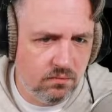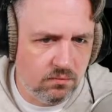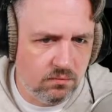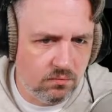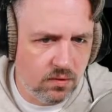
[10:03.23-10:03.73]

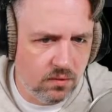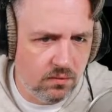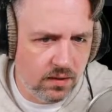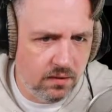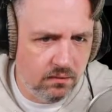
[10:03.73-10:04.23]
throw
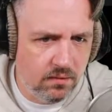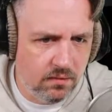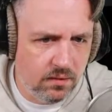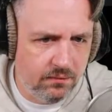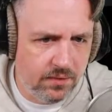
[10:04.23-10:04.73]
an error
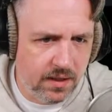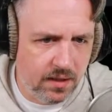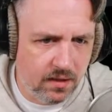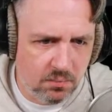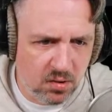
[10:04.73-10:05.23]
if it
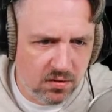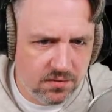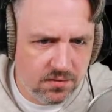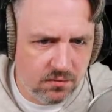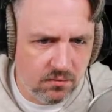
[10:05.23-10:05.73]
can't
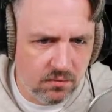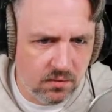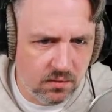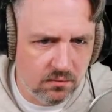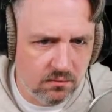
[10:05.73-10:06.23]
parse,
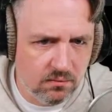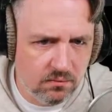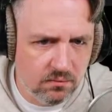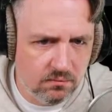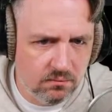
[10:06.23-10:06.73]
or
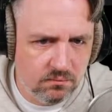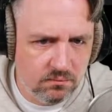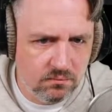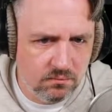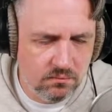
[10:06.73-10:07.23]

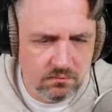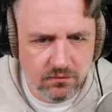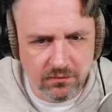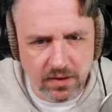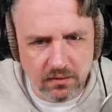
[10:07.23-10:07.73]

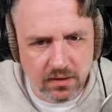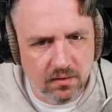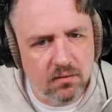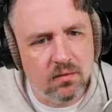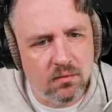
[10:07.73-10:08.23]
fatal
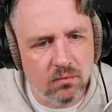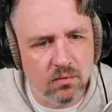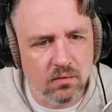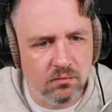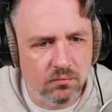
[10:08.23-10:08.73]
error,
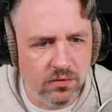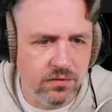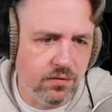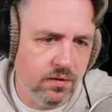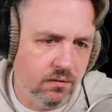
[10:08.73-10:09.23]
or
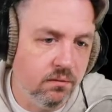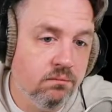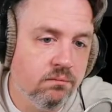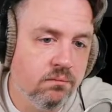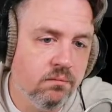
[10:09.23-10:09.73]
return nil,
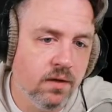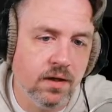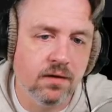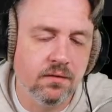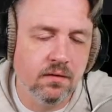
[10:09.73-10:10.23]
I
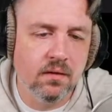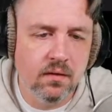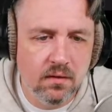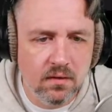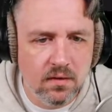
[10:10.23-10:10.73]
guess.
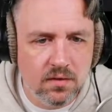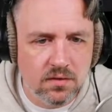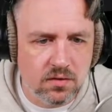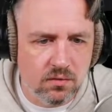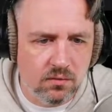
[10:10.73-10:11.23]

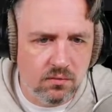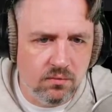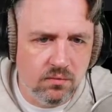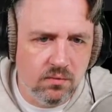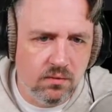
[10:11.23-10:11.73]
So
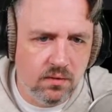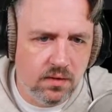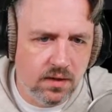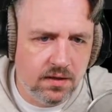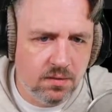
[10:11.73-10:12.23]

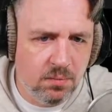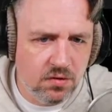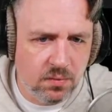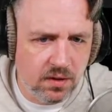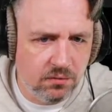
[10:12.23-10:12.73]
I suppose
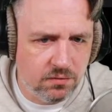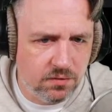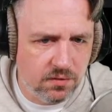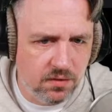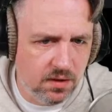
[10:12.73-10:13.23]
we could always
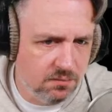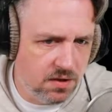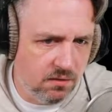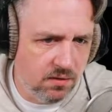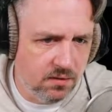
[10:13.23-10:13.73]
return an empty
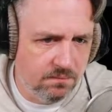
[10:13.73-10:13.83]
grid.